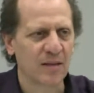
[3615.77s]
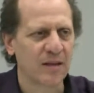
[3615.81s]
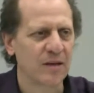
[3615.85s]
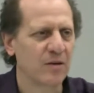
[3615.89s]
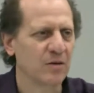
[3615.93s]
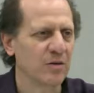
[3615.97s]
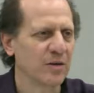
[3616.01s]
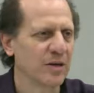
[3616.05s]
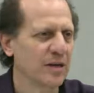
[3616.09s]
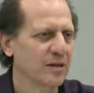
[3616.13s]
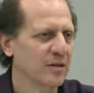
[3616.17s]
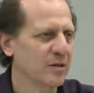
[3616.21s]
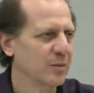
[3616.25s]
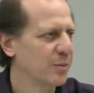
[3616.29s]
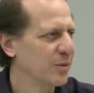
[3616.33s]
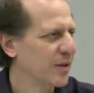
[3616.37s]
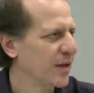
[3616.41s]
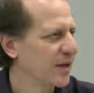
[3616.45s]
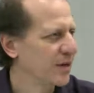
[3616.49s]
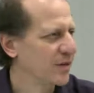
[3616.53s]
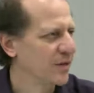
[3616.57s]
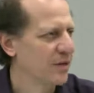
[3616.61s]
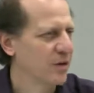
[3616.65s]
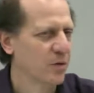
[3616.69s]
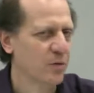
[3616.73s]
They don't get to
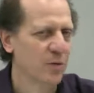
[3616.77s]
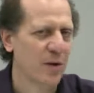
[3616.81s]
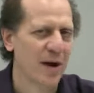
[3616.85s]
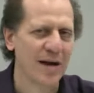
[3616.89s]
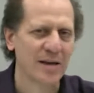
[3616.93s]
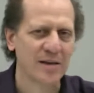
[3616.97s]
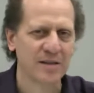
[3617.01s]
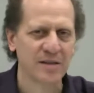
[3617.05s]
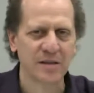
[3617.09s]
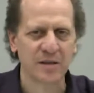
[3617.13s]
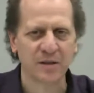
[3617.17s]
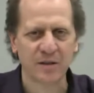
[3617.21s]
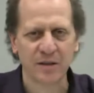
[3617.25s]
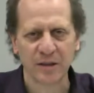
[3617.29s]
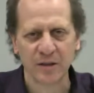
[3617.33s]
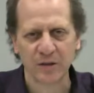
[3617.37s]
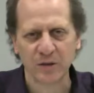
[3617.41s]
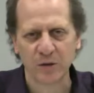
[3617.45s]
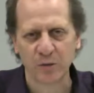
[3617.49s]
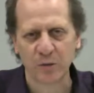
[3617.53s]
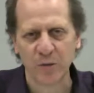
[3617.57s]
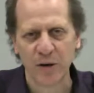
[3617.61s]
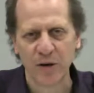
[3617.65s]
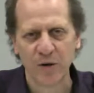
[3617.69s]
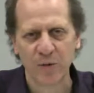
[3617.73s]
play on the grass. They don't get
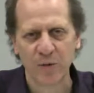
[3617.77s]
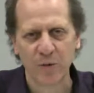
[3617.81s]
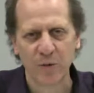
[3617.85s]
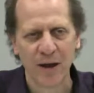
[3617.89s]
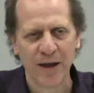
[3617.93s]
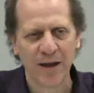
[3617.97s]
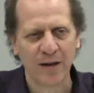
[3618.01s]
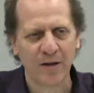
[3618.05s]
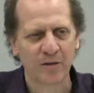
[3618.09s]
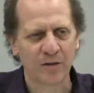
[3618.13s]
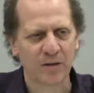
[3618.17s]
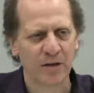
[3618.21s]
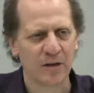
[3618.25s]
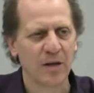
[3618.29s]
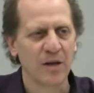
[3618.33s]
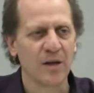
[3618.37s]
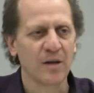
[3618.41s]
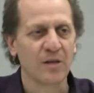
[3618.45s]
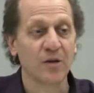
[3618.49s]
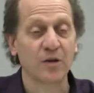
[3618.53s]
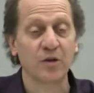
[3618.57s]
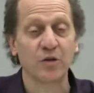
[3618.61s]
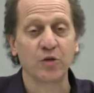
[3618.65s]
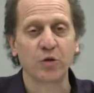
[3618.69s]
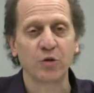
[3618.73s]
to run around.
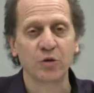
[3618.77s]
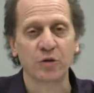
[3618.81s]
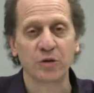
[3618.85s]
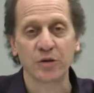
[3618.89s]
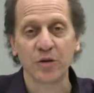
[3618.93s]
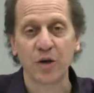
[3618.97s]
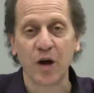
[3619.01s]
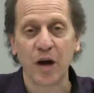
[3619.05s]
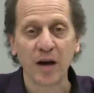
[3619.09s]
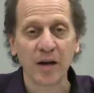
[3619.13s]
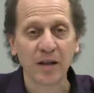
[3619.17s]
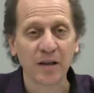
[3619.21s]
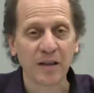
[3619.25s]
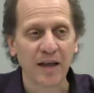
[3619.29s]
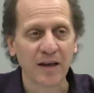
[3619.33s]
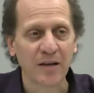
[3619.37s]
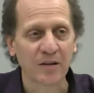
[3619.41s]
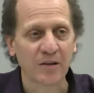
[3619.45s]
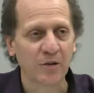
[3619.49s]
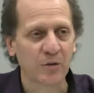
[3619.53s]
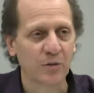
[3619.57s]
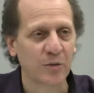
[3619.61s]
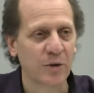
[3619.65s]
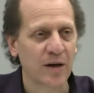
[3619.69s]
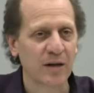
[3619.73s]
They're told they're not
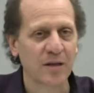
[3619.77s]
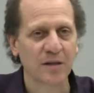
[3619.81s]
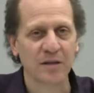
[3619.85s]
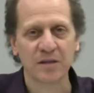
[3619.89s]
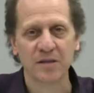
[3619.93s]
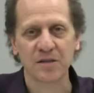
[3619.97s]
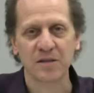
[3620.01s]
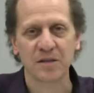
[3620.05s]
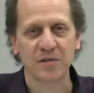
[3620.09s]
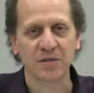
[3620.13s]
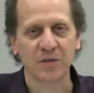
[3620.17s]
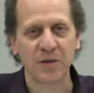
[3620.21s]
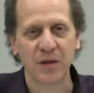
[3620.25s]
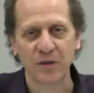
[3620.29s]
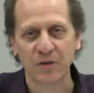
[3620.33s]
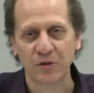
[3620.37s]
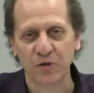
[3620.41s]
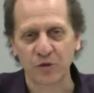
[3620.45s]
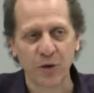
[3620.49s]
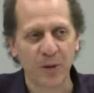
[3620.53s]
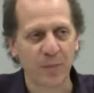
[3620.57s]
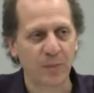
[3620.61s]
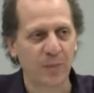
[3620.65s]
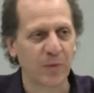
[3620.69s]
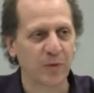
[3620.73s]
allowed to run because if they
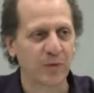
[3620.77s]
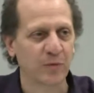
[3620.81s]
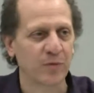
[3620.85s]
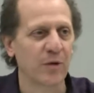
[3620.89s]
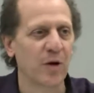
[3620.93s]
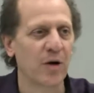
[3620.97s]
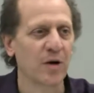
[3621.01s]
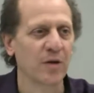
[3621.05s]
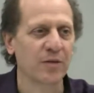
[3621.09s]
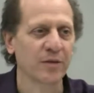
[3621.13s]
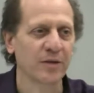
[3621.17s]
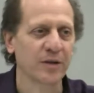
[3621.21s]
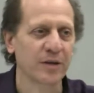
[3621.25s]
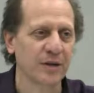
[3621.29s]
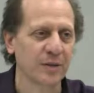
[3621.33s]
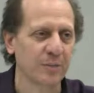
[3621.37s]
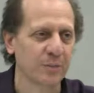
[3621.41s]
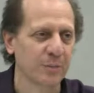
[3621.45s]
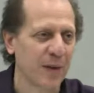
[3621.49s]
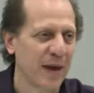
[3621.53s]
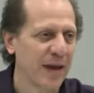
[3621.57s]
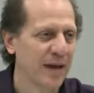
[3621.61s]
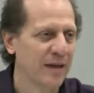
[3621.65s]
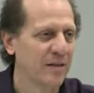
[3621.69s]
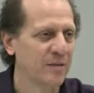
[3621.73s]
trip and fall, they're going
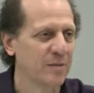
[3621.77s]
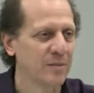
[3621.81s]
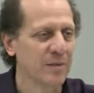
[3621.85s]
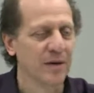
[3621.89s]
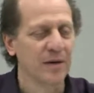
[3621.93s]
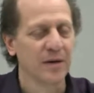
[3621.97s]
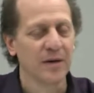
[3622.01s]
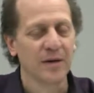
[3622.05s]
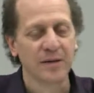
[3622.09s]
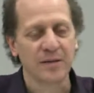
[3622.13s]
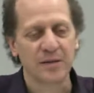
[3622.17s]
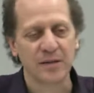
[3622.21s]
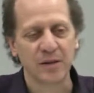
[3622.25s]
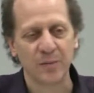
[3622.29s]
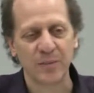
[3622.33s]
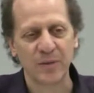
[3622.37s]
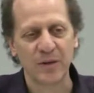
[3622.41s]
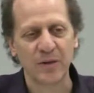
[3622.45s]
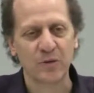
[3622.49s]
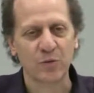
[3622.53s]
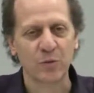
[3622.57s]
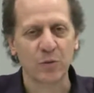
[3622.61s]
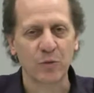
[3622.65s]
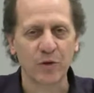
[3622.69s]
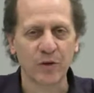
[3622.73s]
to bang them.
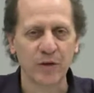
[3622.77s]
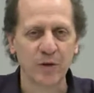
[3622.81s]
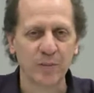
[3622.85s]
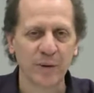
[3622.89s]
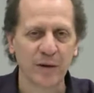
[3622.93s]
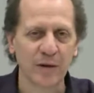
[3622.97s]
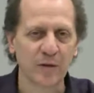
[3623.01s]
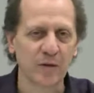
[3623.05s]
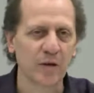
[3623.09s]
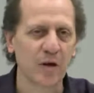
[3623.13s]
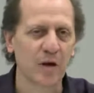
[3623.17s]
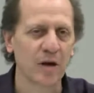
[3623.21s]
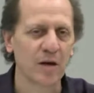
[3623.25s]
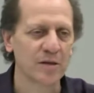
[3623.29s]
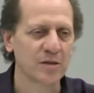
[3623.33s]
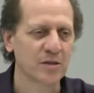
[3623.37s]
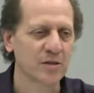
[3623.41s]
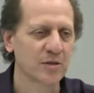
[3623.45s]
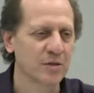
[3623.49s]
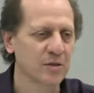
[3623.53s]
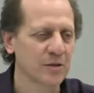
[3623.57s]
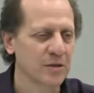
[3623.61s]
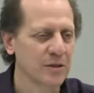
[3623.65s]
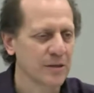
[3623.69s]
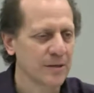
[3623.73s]
Somebody's worried about
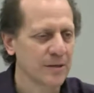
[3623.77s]
lawsuits.